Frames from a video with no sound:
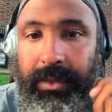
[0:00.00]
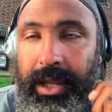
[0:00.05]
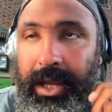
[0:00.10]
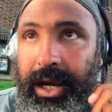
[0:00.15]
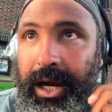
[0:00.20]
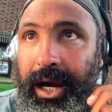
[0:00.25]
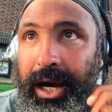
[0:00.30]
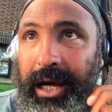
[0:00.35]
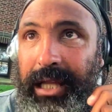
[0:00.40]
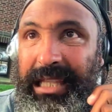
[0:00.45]

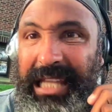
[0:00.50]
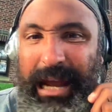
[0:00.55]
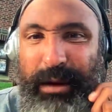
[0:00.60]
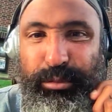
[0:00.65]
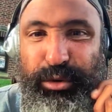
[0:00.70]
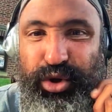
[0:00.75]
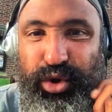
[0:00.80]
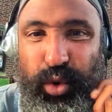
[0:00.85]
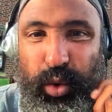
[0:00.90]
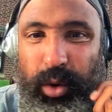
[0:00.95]

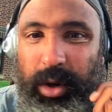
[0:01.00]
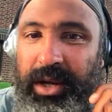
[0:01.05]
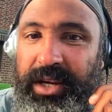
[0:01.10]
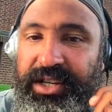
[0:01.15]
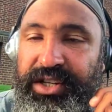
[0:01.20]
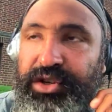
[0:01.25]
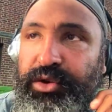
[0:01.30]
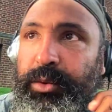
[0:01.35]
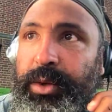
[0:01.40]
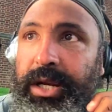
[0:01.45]

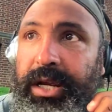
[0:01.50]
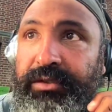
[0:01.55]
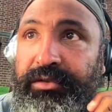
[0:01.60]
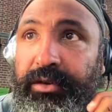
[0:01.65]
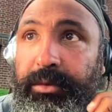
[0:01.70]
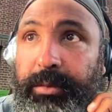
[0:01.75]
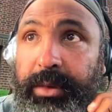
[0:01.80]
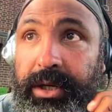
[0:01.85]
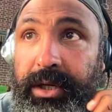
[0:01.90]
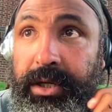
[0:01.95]
laboratory-ish or whatever,
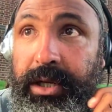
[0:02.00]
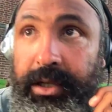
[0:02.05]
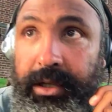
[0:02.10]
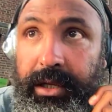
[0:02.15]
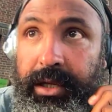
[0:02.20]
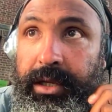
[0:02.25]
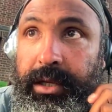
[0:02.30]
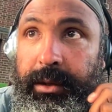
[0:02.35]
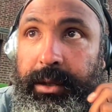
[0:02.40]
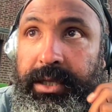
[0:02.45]
but
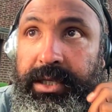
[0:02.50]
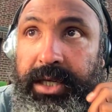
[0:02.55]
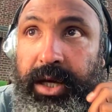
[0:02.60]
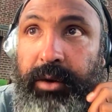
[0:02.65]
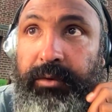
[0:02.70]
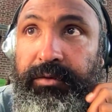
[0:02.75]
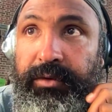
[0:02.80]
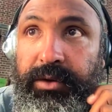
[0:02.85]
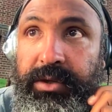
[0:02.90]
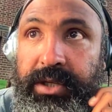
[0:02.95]
it's
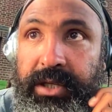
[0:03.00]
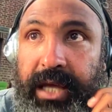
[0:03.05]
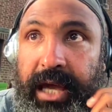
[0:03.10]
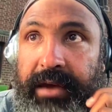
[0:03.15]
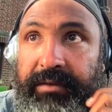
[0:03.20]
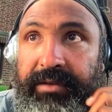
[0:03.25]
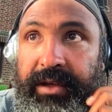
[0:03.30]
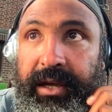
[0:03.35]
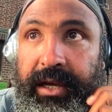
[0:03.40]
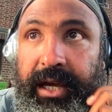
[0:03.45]
helpful to
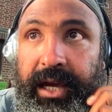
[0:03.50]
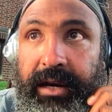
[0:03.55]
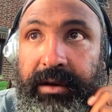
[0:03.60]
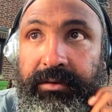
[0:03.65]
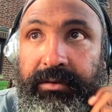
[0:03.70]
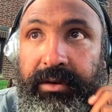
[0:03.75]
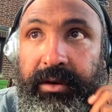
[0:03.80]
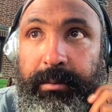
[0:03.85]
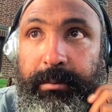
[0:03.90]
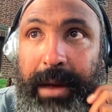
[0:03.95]
have that kind
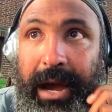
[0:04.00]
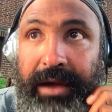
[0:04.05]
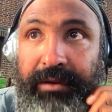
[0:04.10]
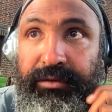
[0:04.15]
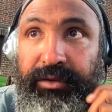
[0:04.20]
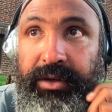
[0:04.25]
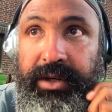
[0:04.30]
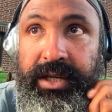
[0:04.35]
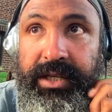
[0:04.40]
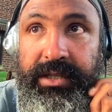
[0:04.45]
of
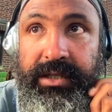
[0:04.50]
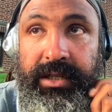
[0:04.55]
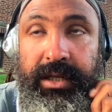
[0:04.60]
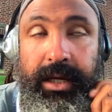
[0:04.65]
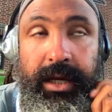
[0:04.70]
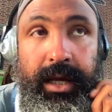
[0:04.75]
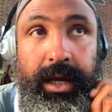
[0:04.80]
mindfulness